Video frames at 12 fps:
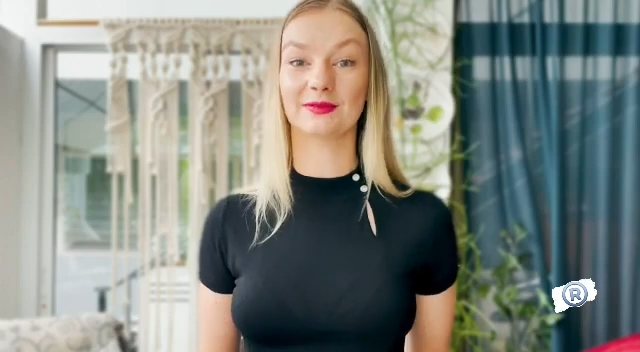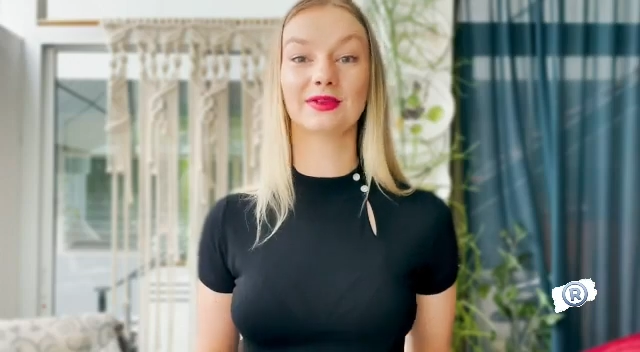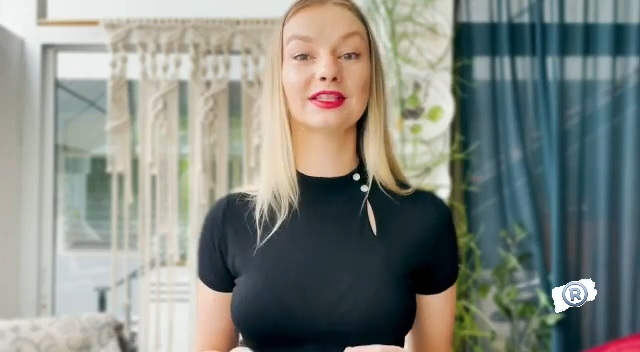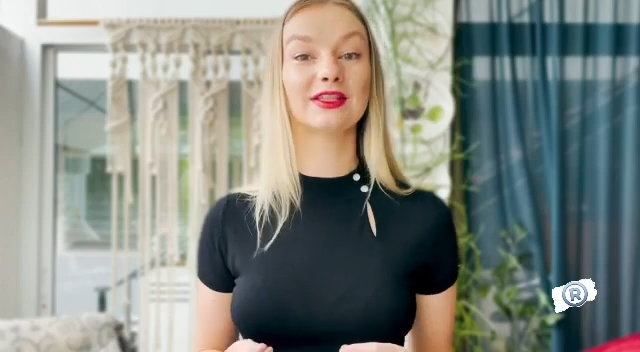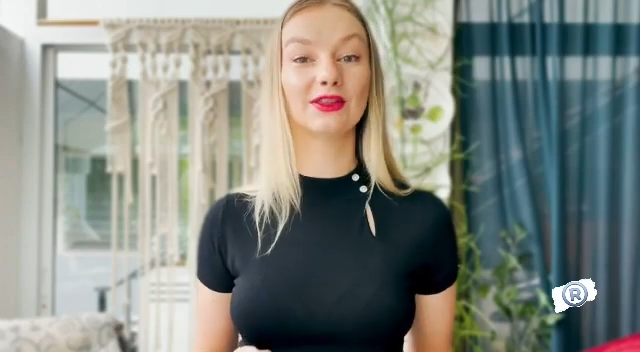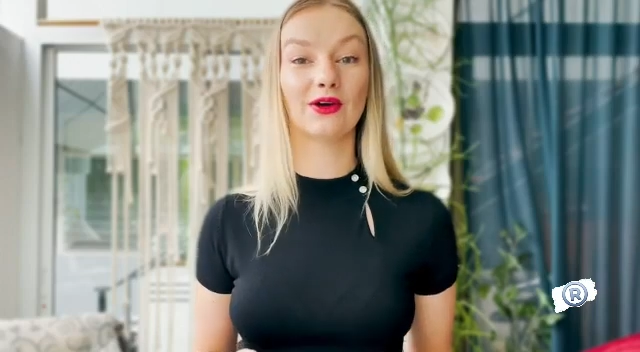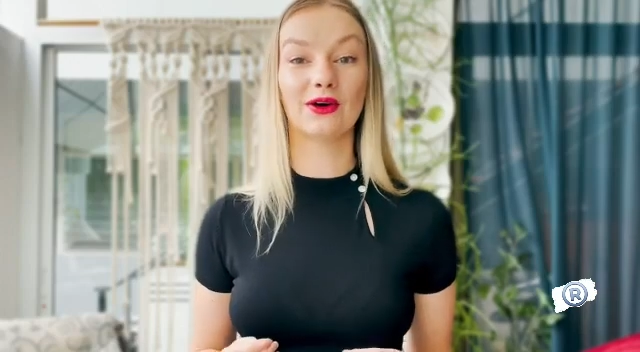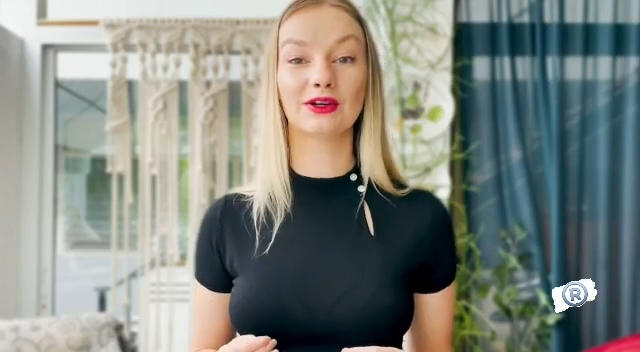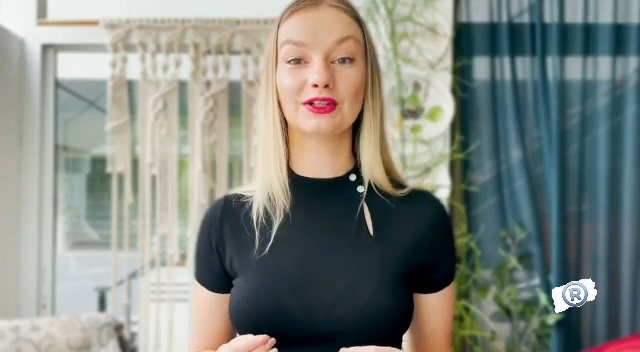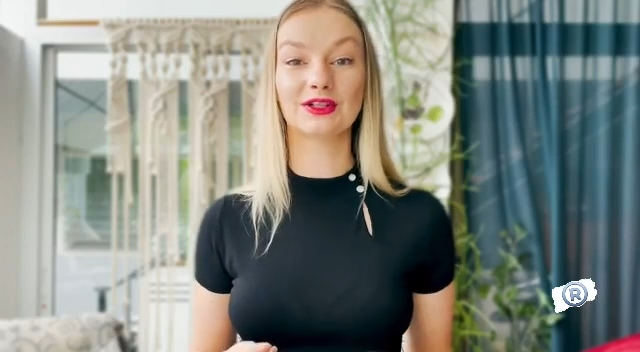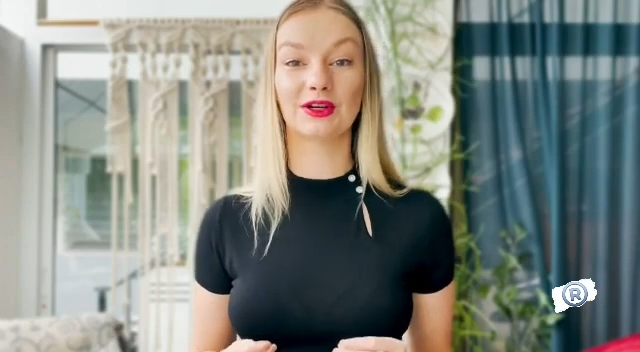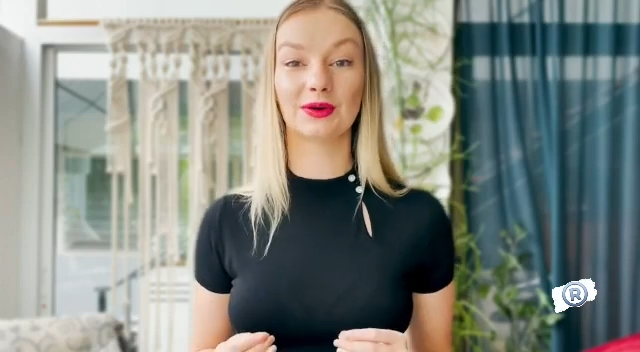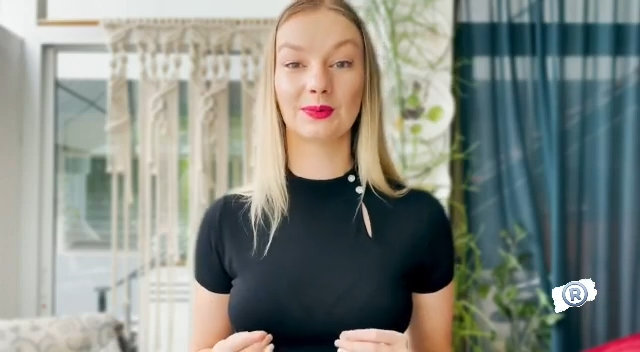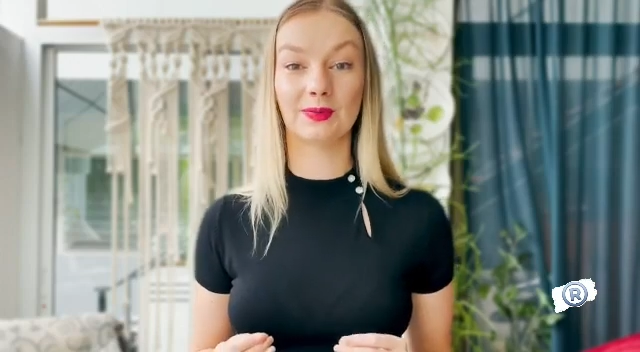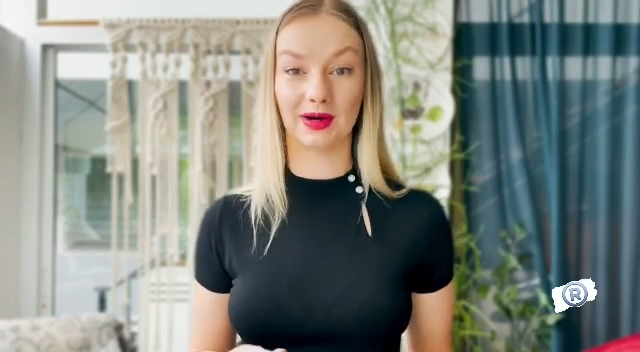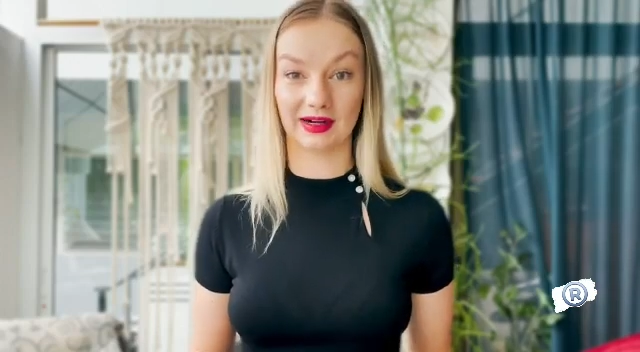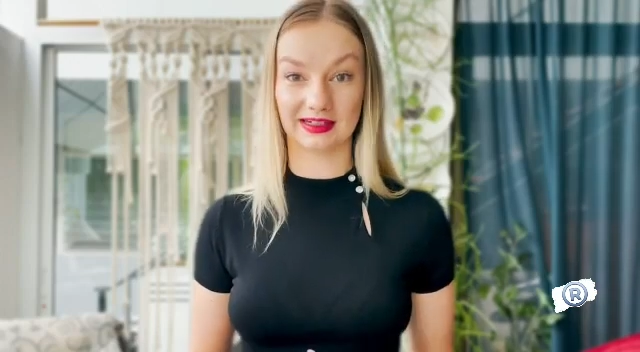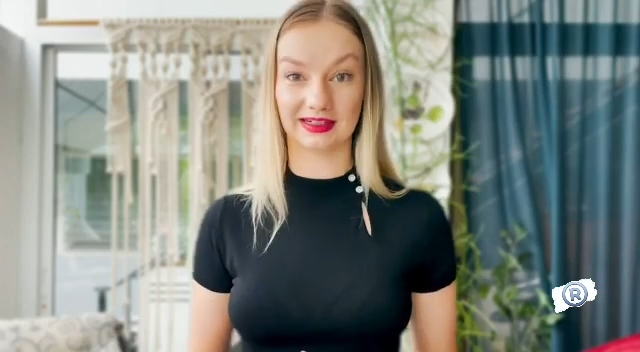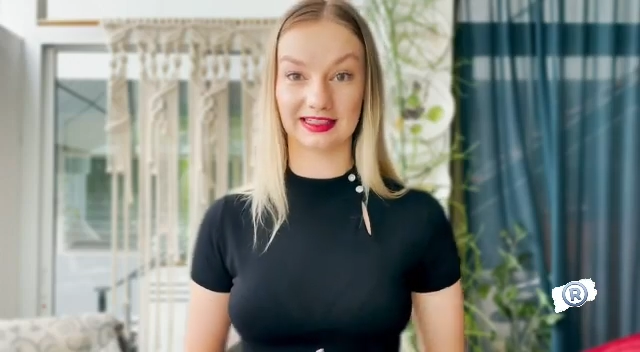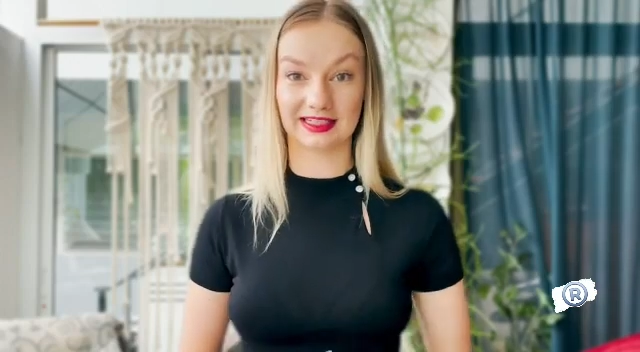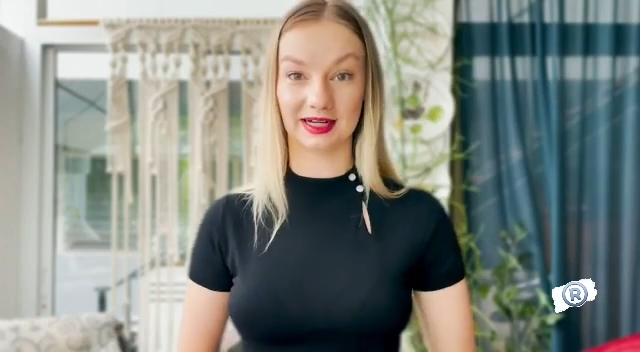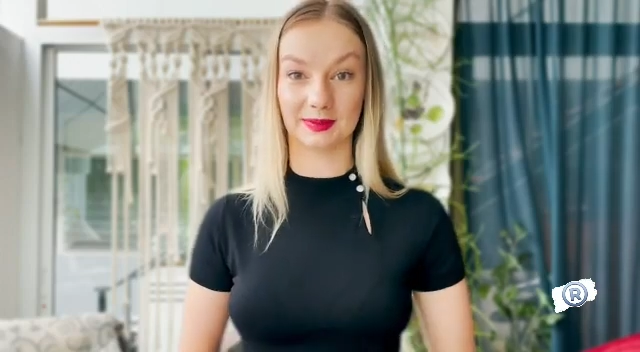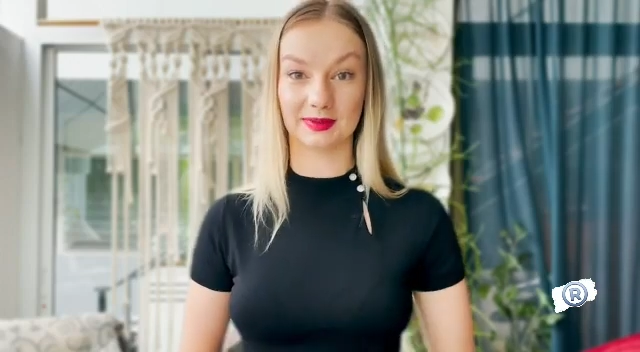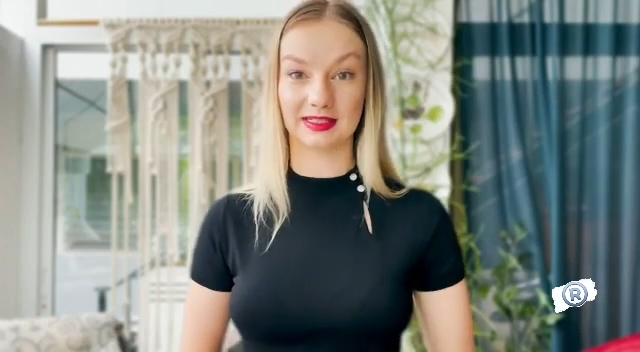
long term partnerships.